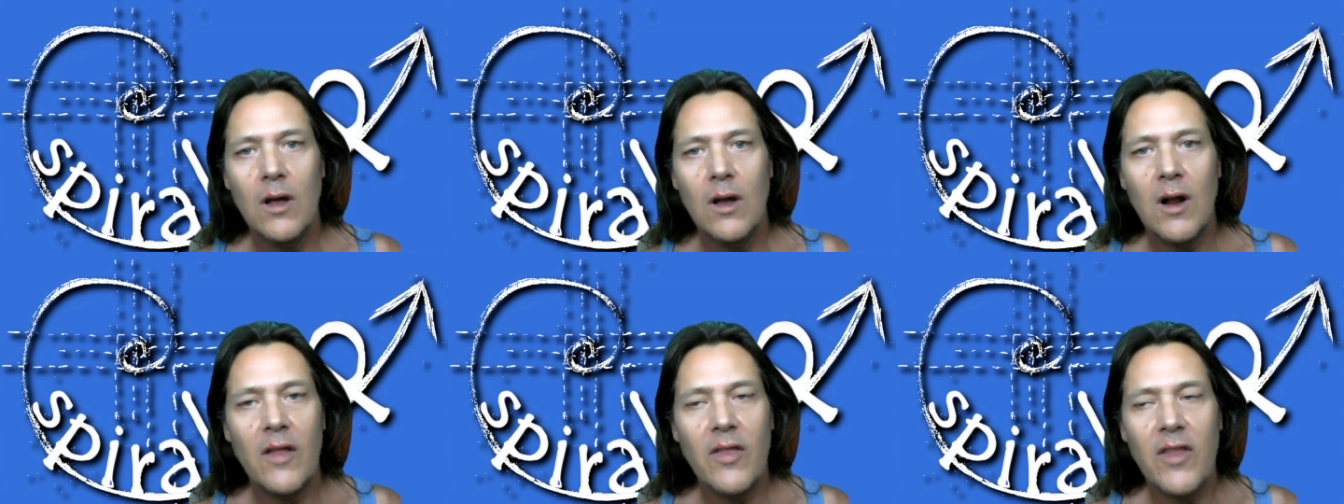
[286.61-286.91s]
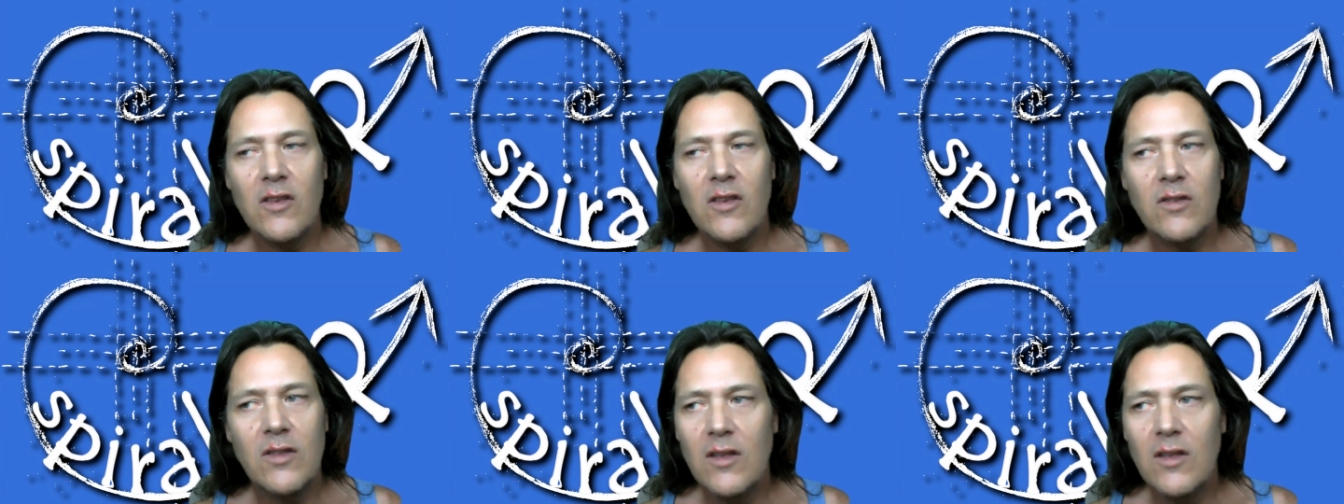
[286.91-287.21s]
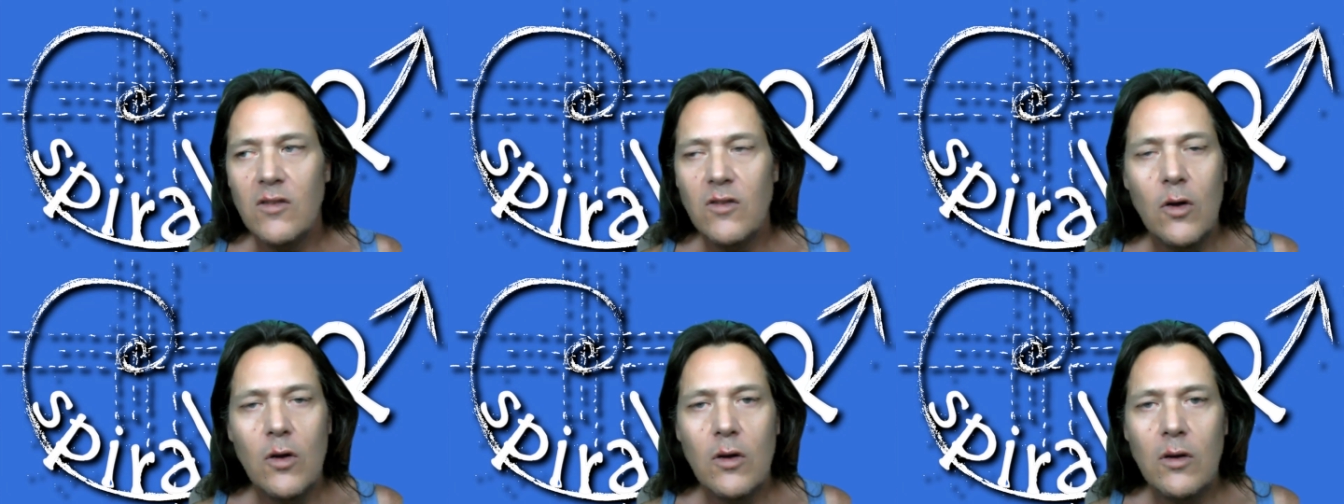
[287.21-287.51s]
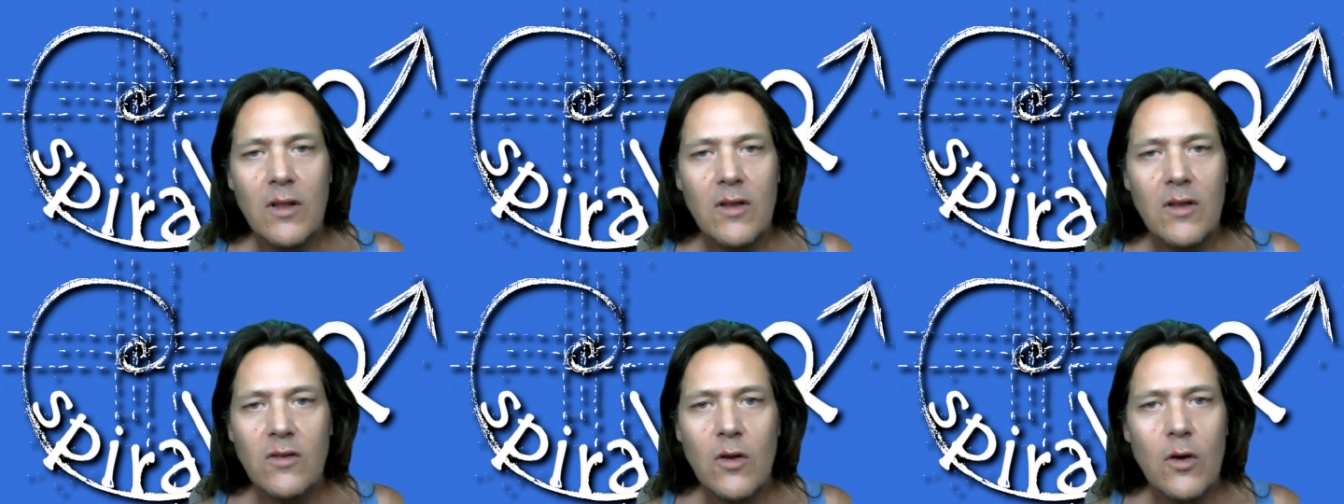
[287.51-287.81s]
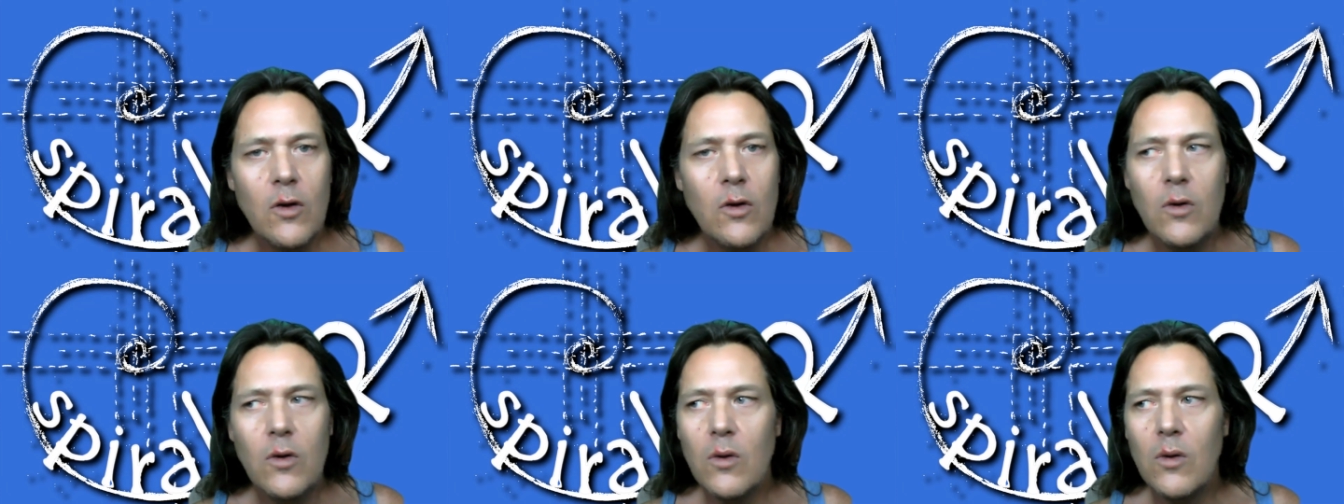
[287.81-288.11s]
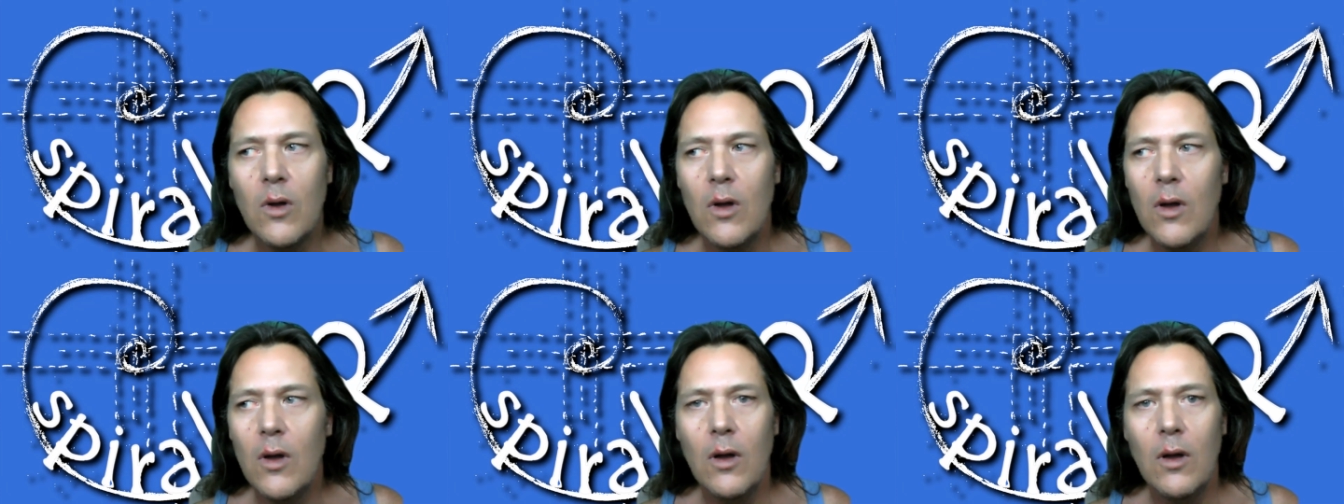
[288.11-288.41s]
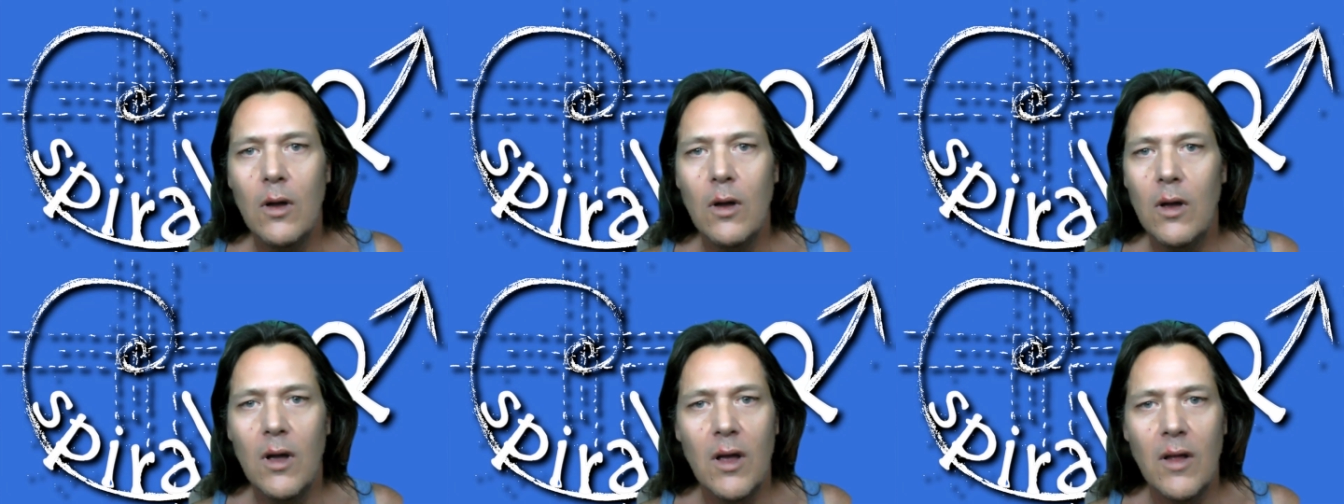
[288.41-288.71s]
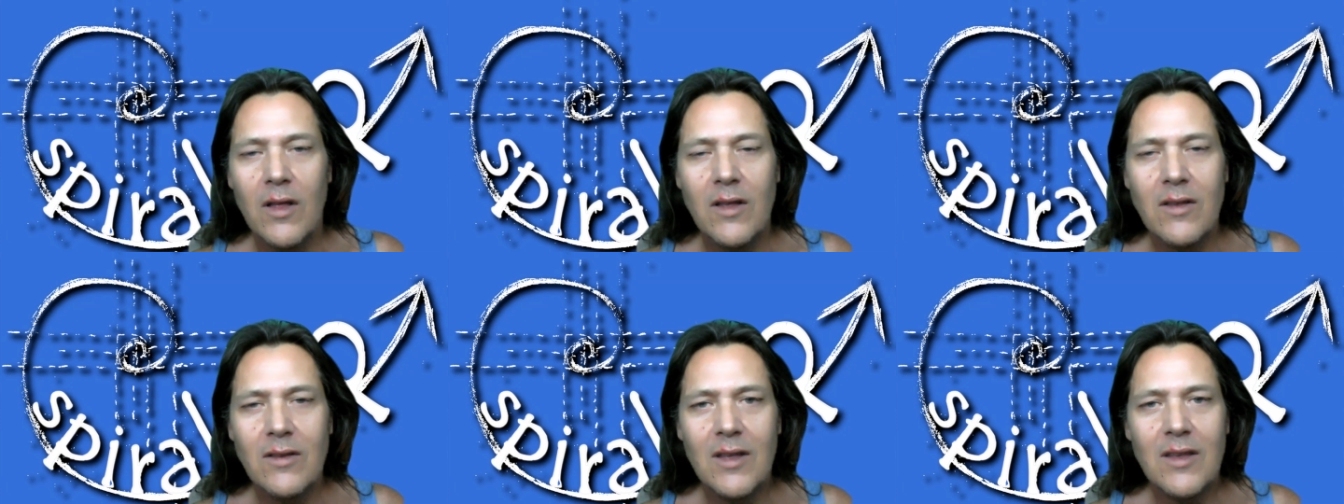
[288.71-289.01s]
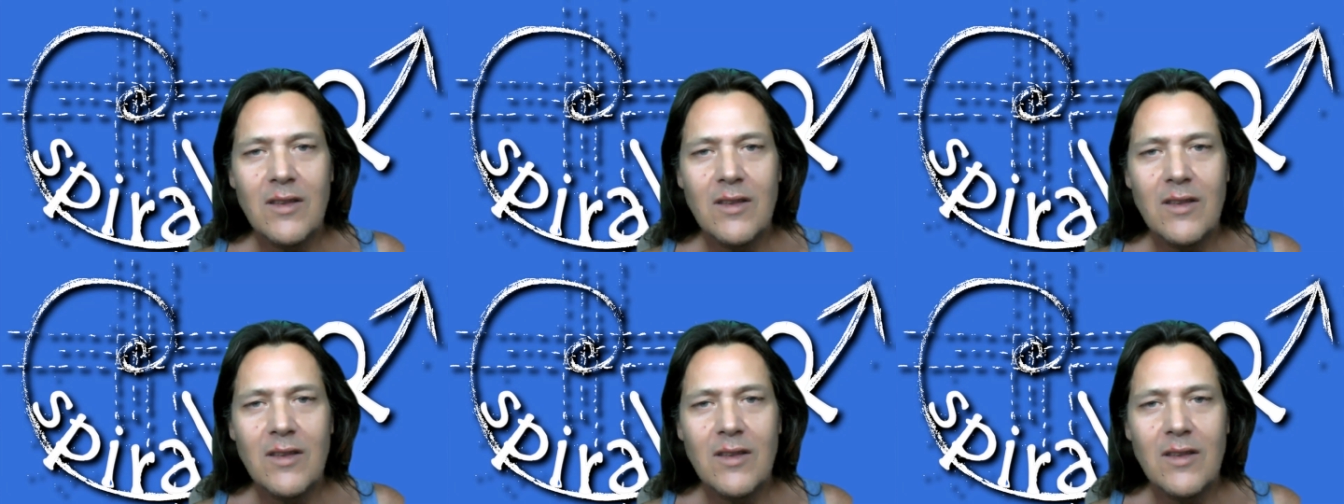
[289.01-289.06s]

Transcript: like there's there's no there's no there's,